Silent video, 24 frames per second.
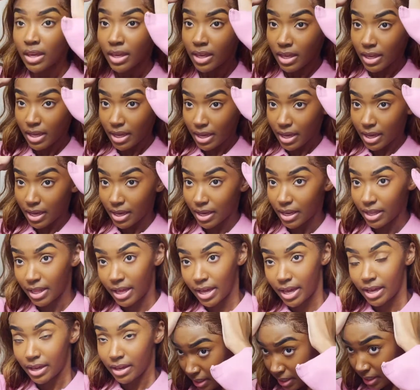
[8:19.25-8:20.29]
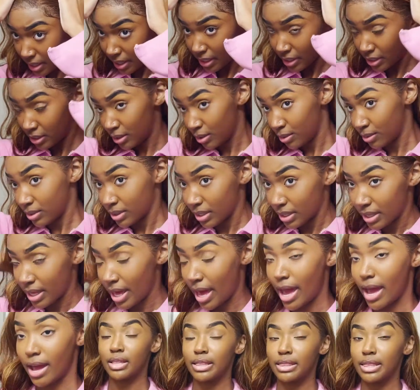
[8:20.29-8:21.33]
it gets you to
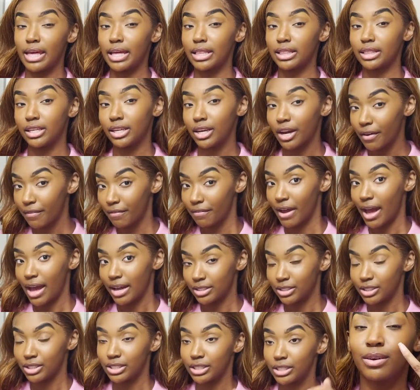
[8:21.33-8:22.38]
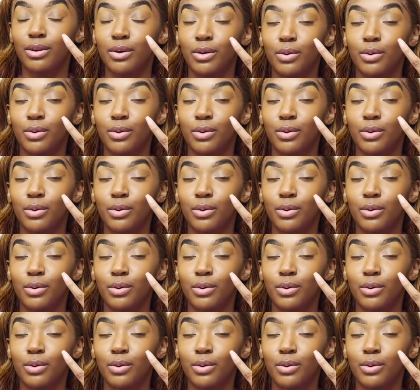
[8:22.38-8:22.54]
that look faster.